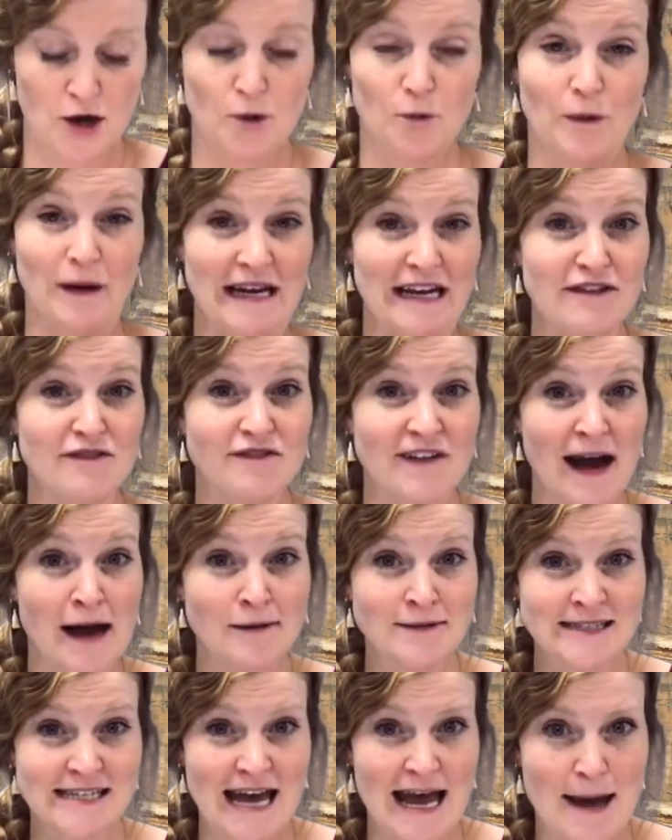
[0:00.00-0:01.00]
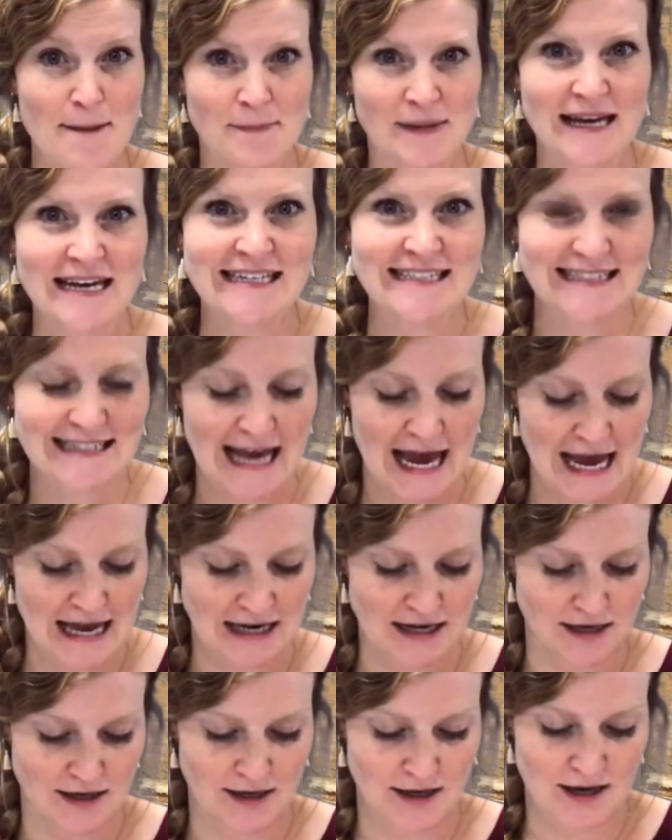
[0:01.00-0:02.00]
When he found him, he
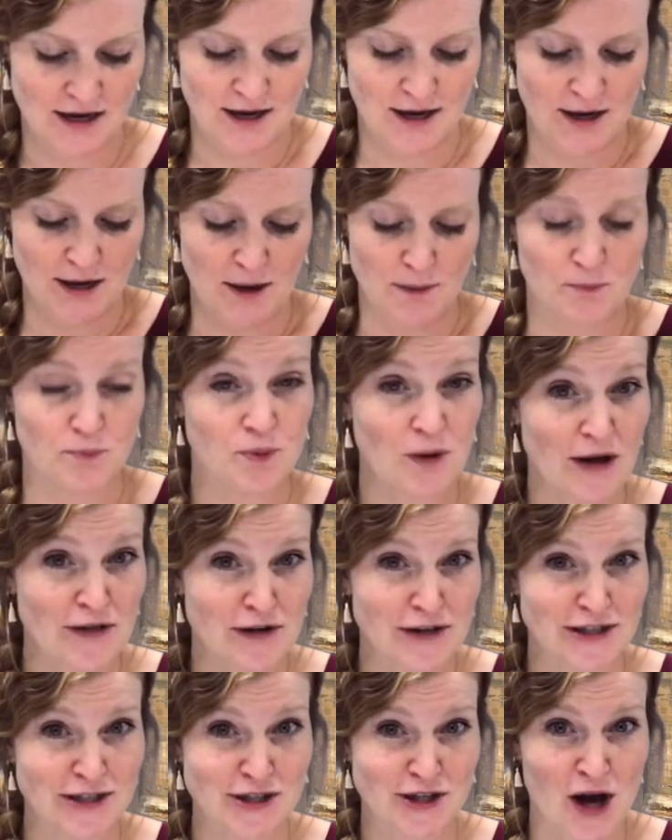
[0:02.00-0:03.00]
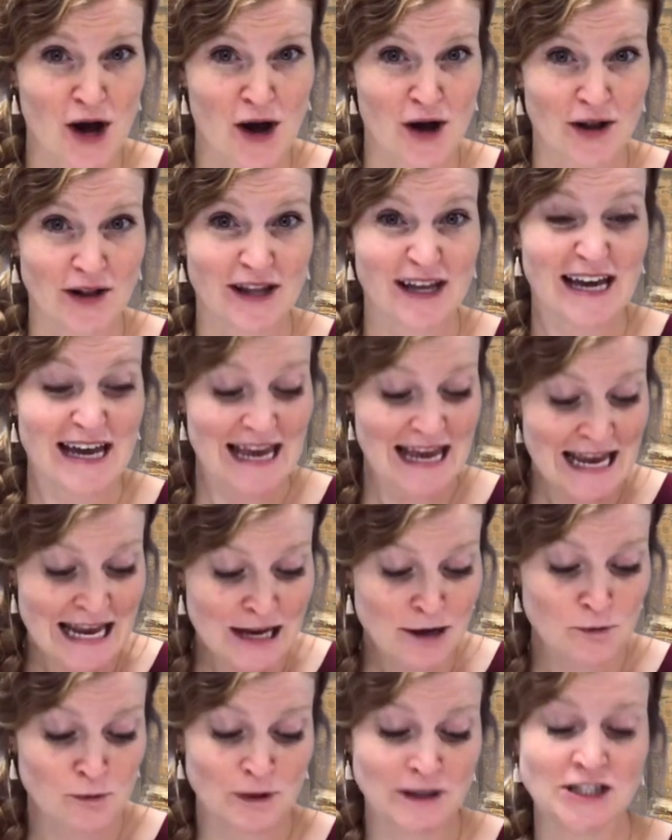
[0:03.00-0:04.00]
said, "Brother Saul,
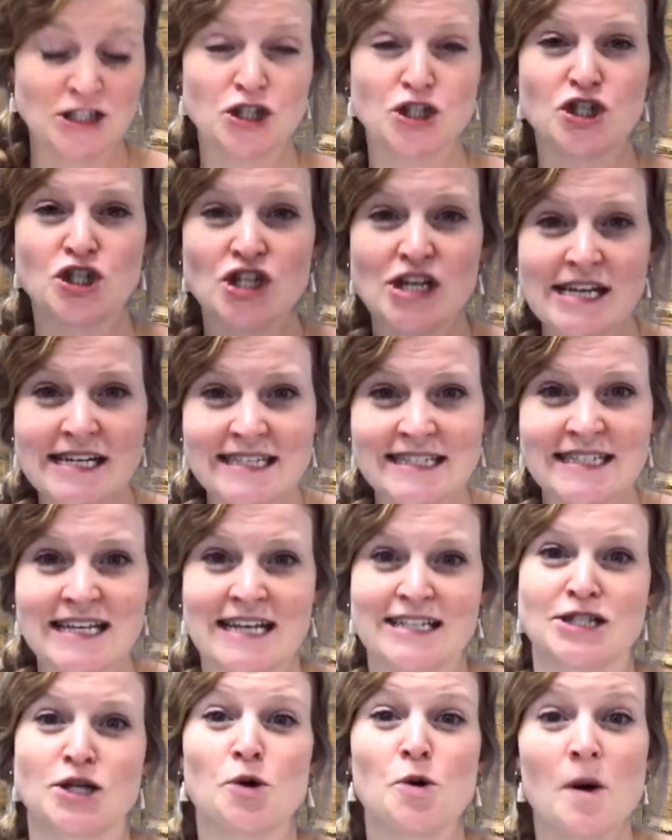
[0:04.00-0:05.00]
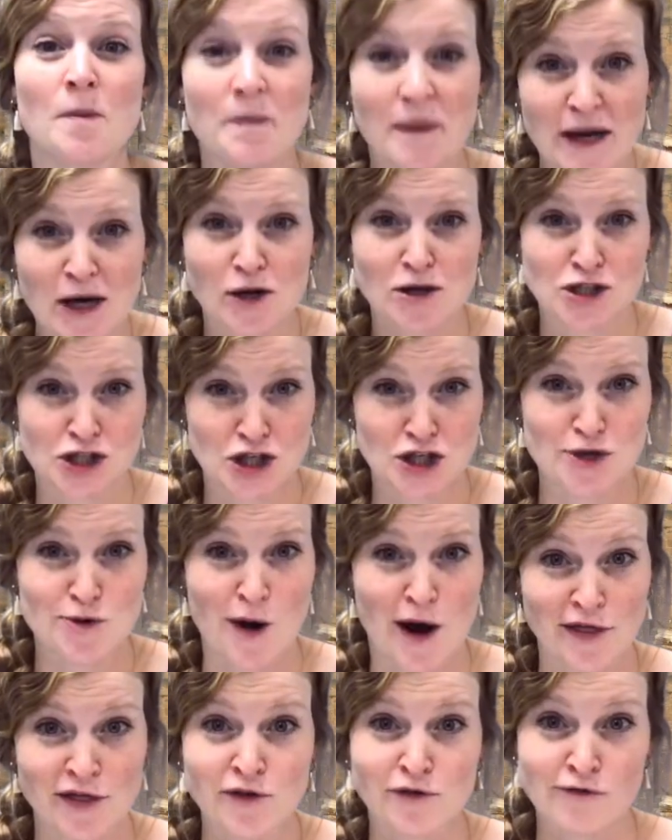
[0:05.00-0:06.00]
it was Jesus who appeared to you
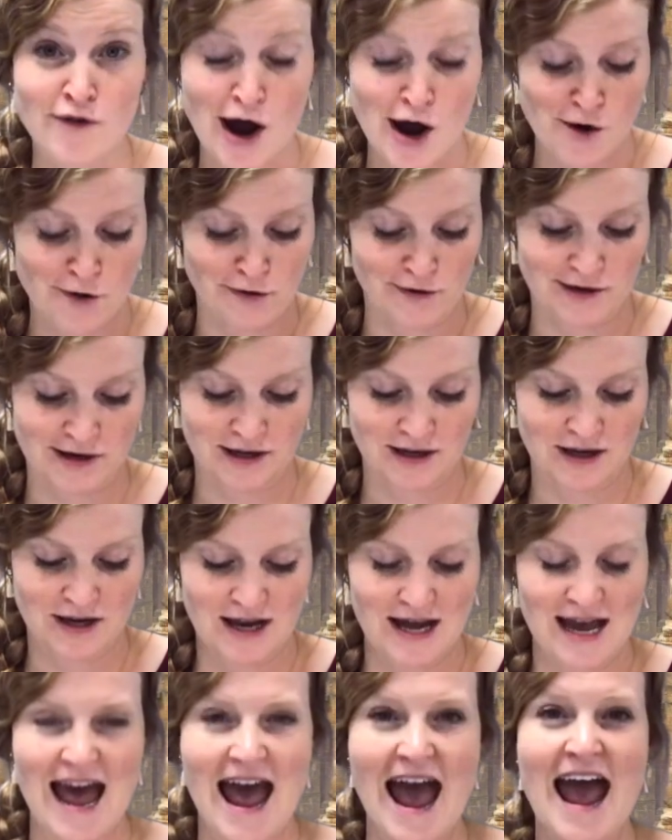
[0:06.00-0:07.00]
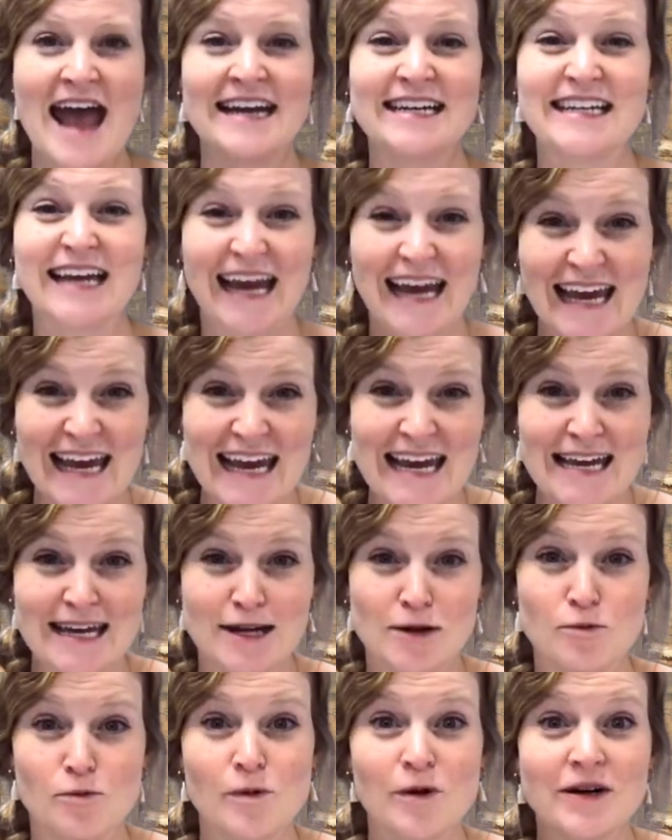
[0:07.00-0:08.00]
on the road, and
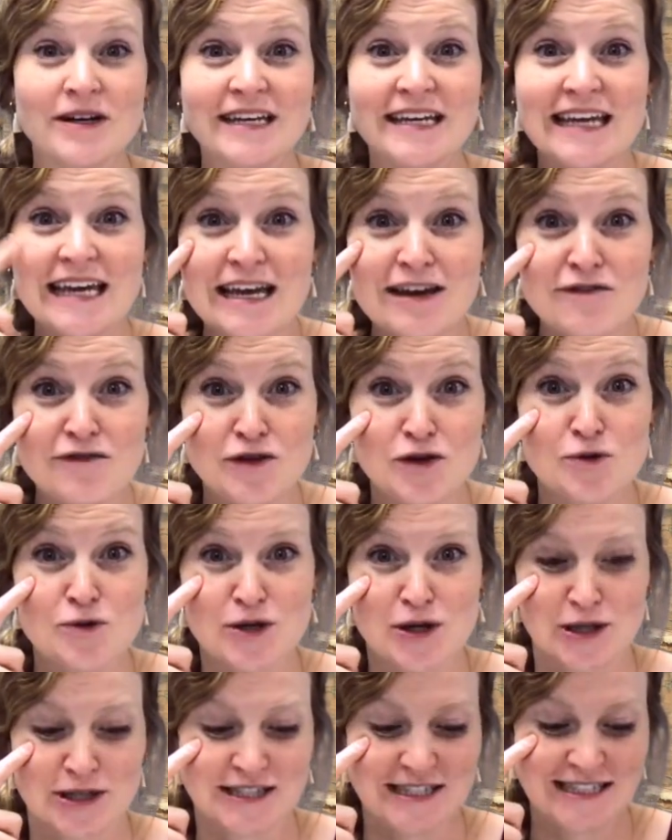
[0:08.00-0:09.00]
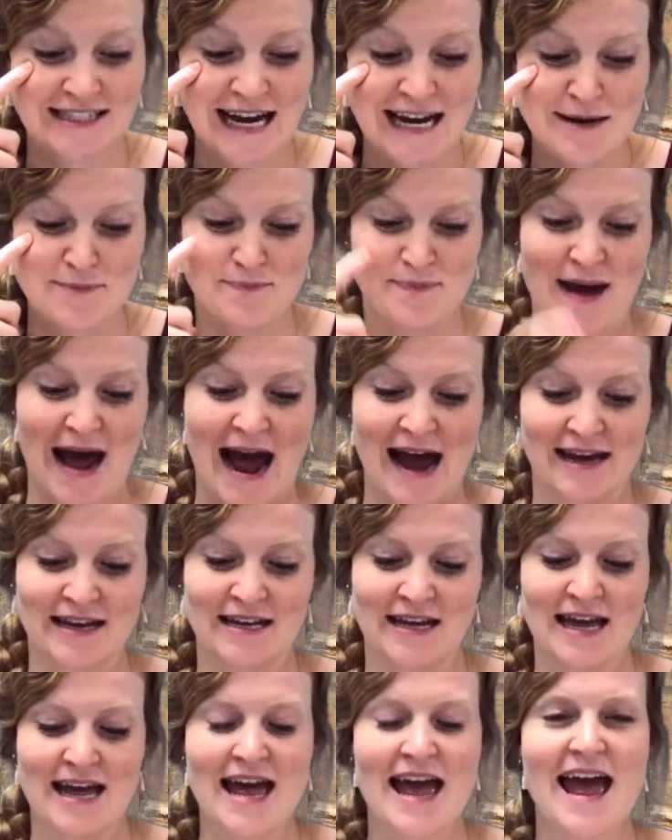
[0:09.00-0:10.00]
he will give you your sight
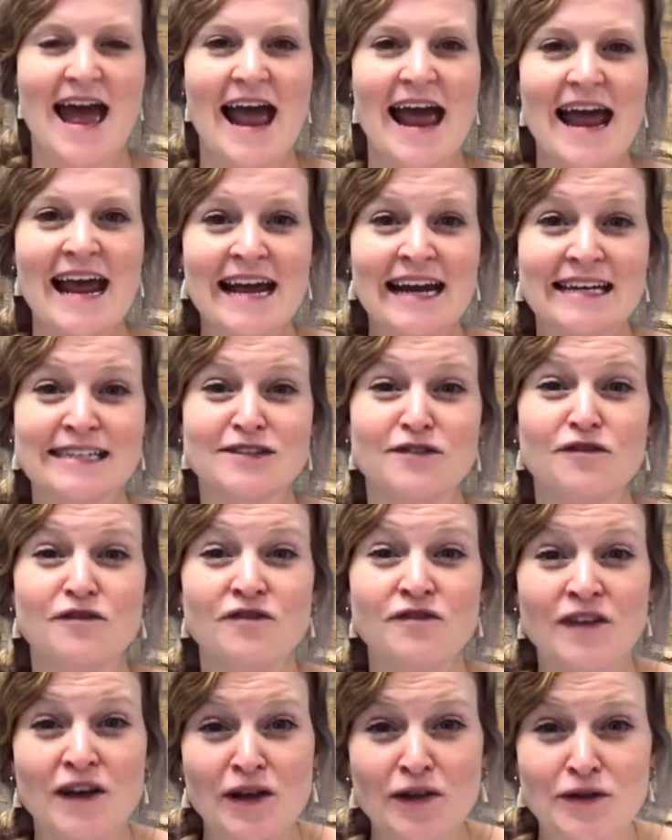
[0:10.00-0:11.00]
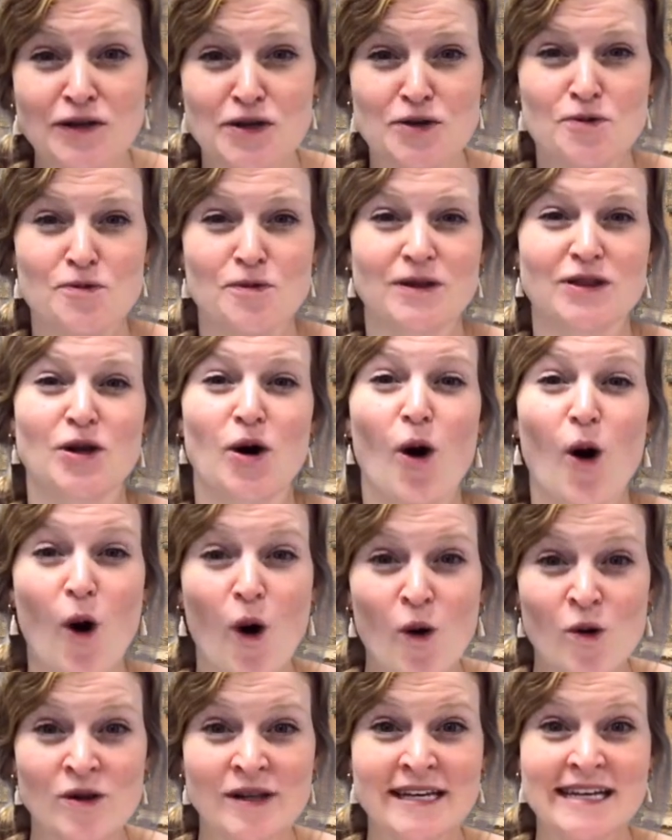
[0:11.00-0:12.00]
back and fill you with the
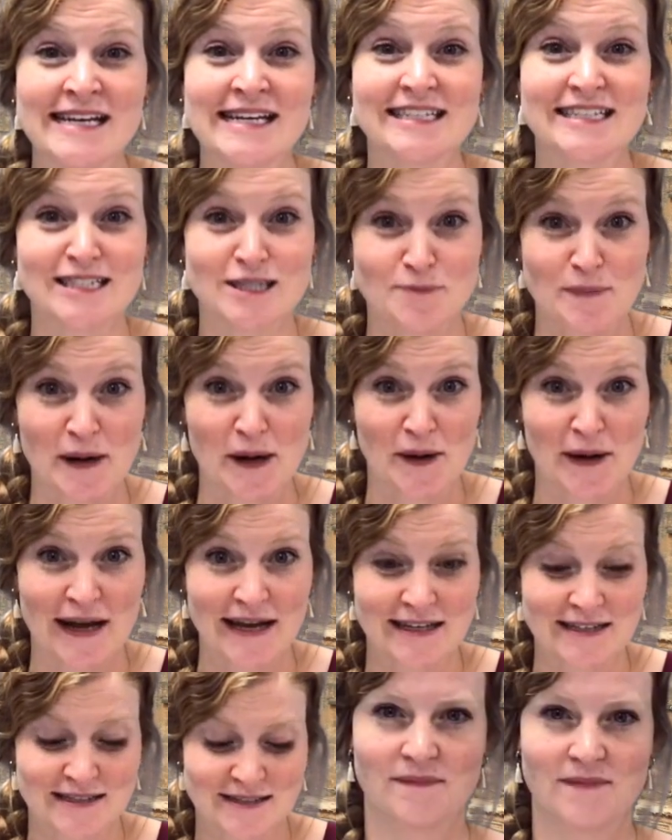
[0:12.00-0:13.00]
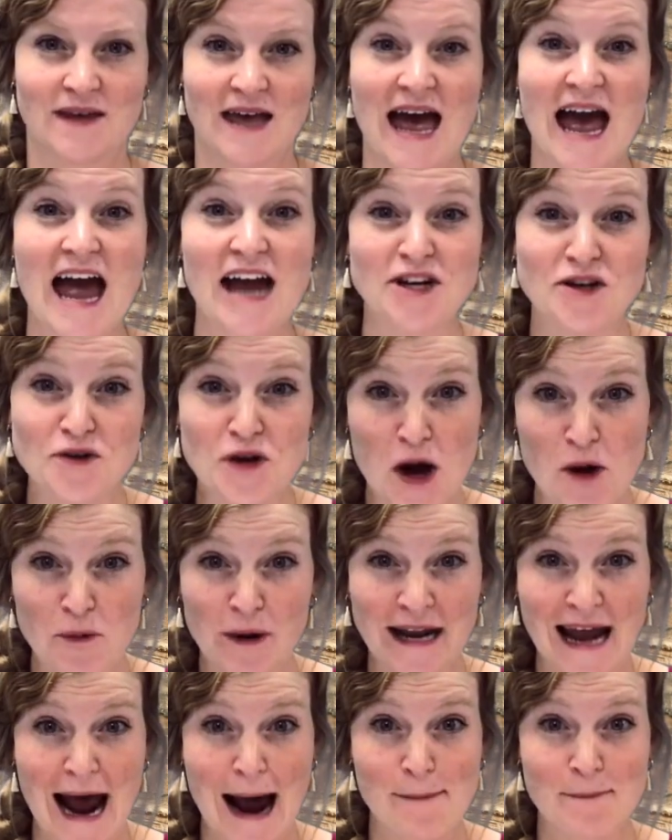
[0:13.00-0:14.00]
Holy Spirit." And you know
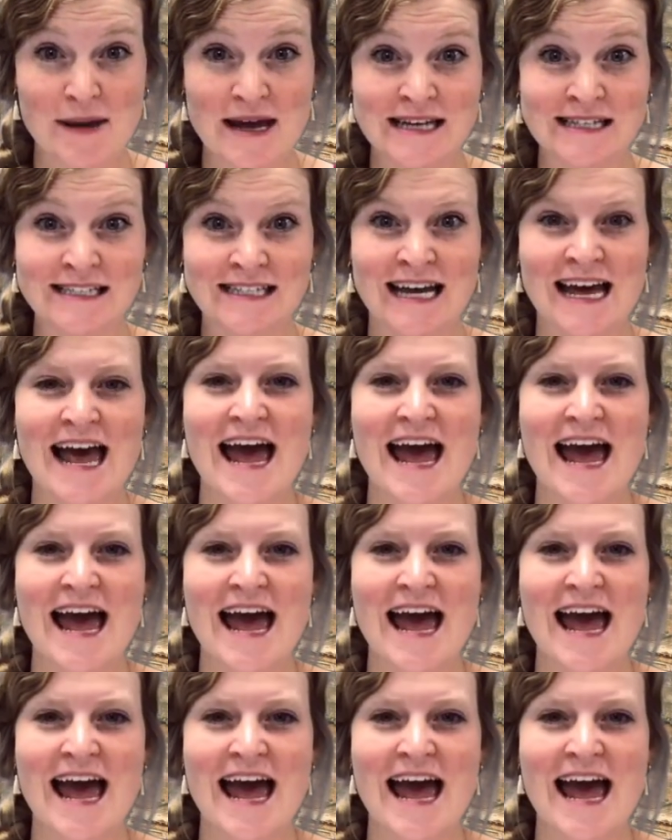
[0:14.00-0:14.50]
what happened?